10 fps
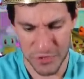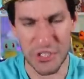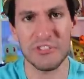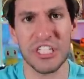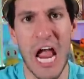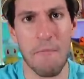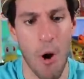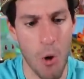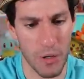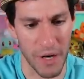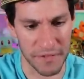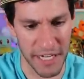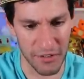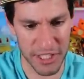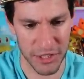Touché Pokemon. The
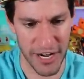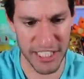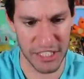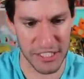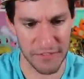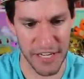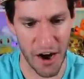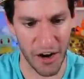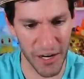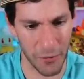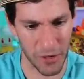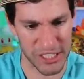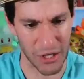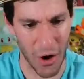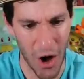illustrations of the
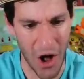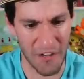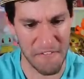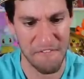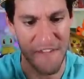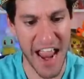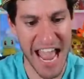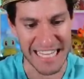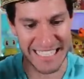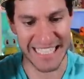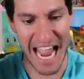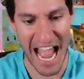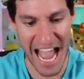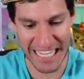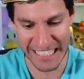artworks are all
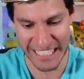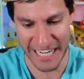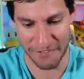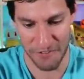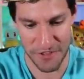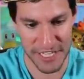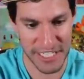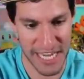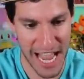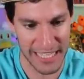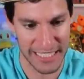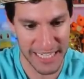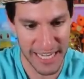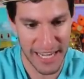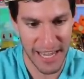fantastic for this set.
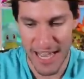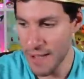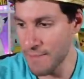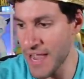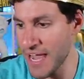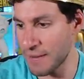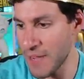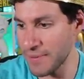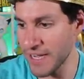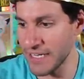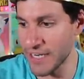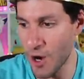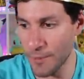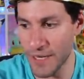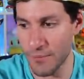Man, maybe I need to
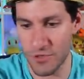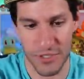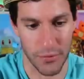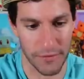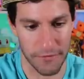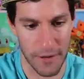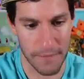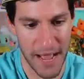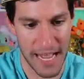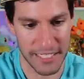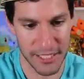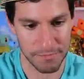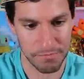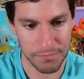open up more Stormfront packs.